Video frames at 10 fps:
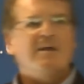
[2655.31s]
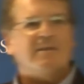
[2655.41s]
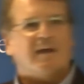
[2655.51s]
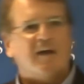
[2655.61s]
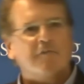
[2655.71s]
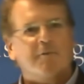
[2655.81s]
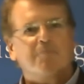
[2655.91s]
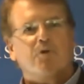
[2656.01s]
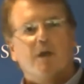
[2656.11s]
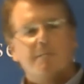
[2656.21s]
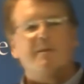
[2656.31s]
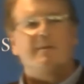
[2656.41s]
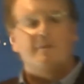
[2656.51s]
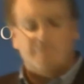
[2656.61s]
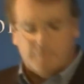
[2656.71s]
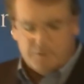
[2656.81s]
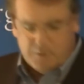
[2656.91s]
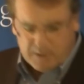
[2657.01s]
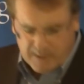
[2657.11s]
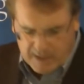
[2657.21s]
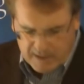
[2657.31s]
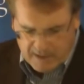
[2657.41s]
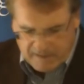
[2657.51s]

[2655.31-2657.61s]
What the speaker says: The government prohibited them from doing that.